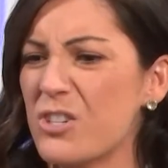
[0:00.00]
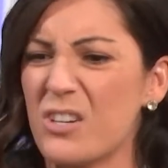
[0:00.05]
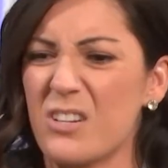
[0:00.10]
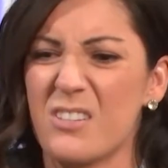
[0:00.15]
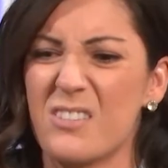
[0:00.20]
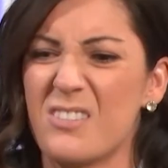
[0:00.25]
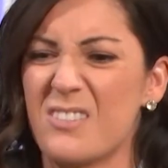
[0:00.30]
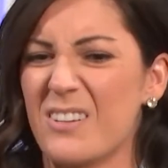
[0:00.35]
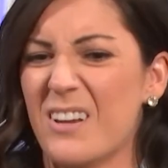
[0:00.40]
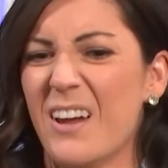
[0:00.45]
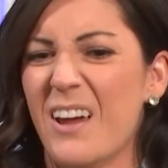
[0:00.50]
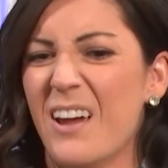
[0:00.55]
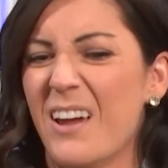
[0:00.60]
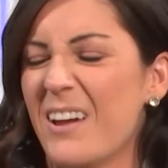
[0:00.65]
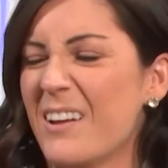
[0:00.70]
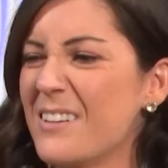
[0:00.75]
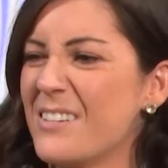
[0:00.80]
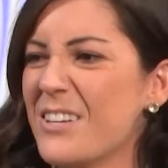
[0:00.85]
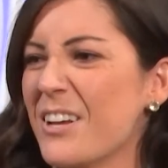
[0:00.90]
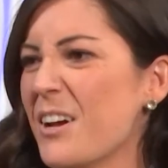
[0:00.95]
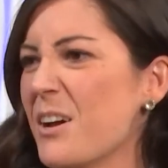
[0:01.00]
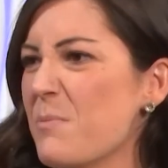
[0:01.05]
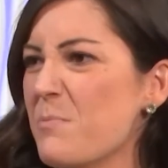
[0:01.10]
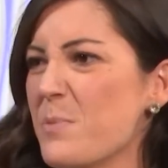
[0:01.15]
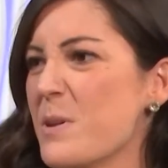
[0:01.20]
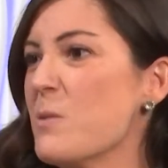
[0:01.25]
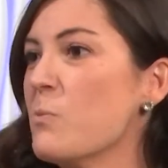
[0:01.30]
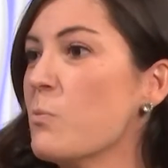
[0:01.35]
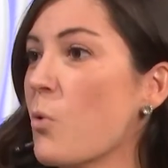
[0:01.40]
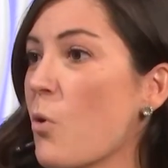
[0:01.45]
just to
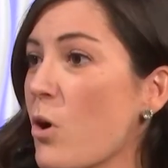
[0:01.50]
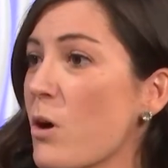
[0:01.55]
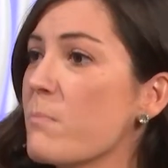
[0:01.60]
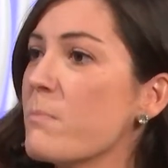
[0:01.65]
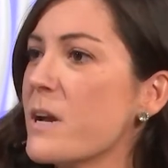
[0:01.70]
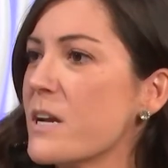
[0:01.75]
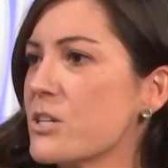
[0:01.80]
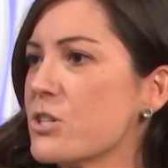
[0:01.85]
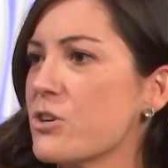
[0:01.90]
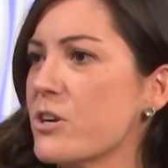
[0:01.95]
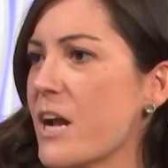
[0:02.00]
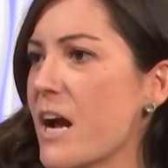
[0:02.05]
be warm. Make sure it